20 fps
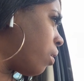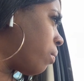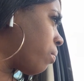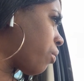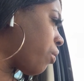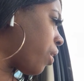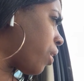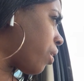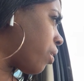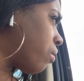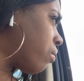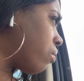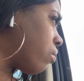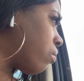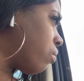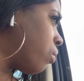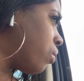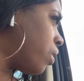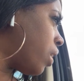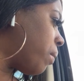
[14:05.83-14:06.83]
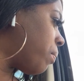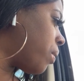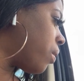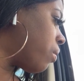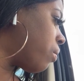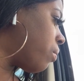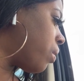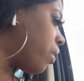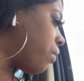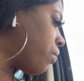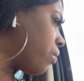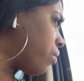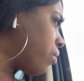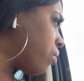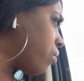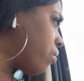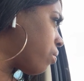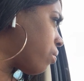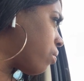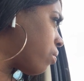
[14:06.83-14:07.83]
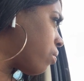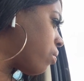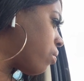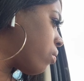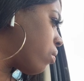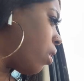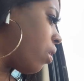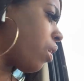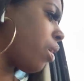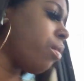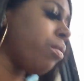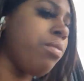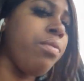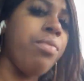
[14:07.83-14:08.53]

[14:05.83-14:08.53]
Credit. Well, debit, whatever. Okay.